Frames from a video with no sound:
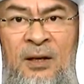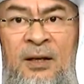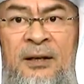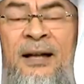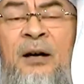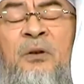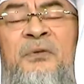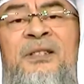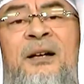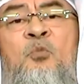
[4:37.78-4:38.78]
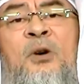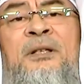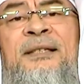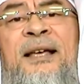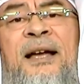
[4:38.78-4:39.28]
Now, if someone
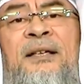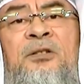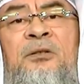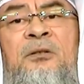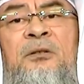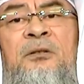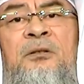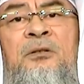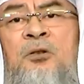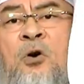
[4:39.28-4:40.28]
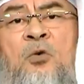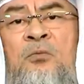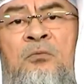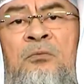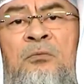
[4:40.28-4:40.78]
says, no,
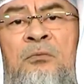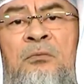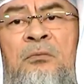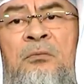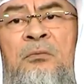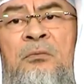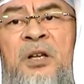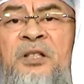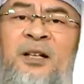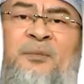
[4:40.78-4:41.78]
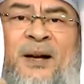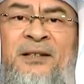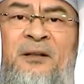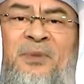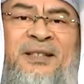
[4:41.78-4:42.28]
it's not
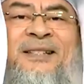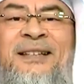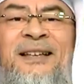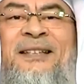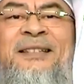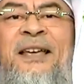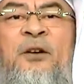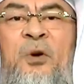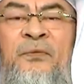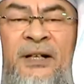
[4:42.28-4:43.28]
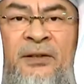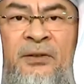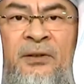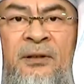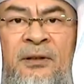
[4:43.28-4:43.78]
better, but it's
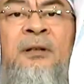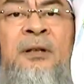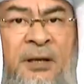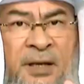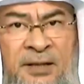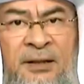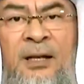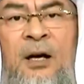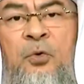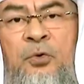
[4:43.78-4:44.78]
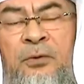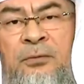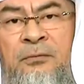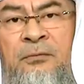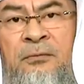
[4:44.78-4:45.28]
equivalent, he's a taghut.
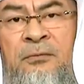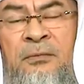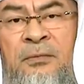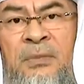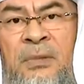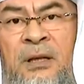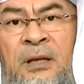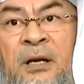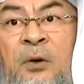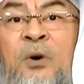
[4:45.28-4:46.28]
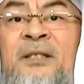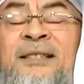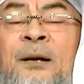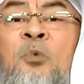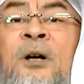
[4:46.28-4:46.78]
When
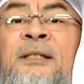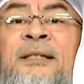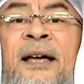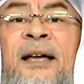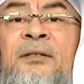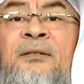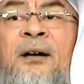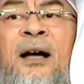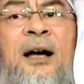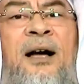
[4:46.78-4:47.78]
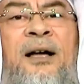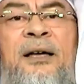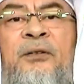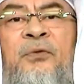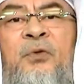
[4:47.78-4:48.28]
someone says,
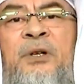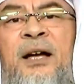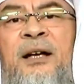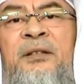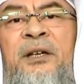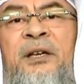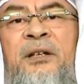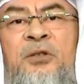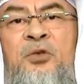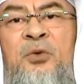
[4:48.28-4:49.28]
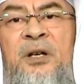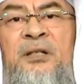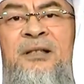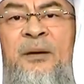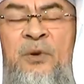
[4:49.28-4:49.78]
I fully adhere to the
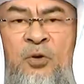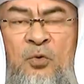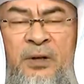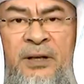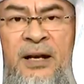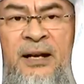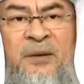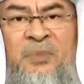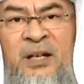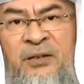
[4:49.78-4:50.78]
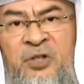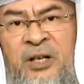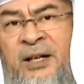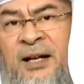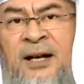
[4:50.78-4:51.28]
Islamic ruling and I believe
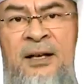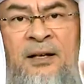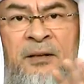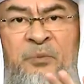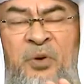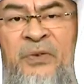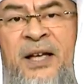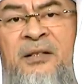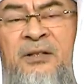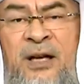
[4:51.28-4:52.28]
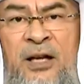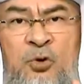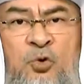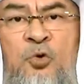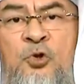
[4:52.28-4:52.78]
Sharia prevails
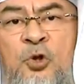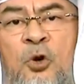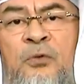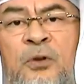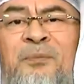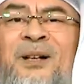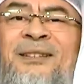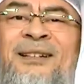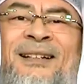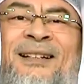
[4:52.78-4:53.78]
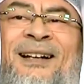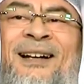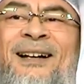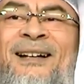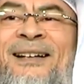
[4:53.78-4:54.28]
and rules over, but
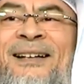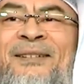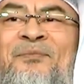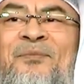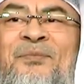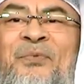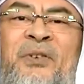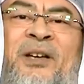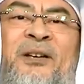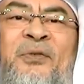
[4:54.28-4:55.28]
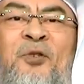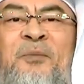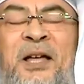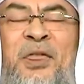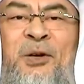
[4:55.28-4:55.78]
I fear for
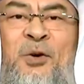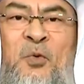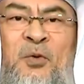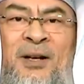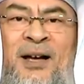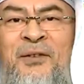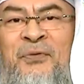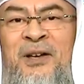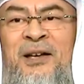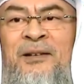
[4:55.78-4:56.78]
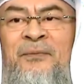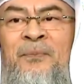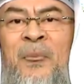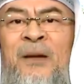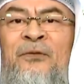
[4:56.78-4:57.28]
my throne, I fear
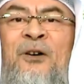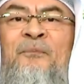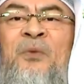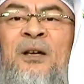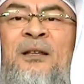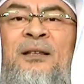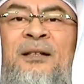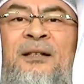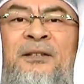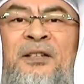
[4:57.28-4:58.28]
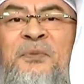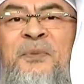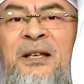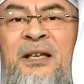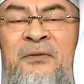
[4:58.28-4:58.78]
from the
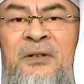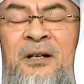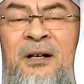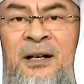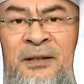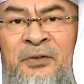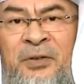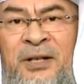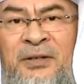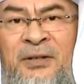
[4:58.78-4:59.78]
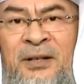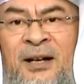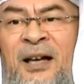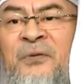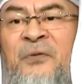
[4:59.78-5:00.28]
disbeliever countries,
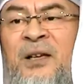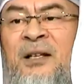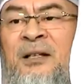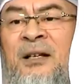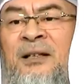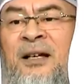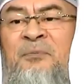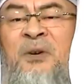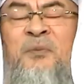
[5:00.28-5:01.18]
I feel that my